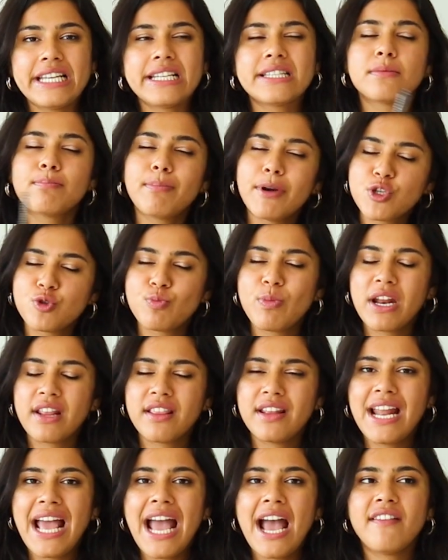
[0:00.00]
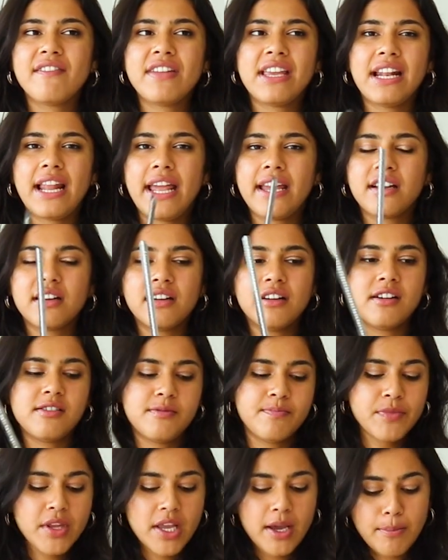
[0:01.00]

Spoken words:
It's much better than having like a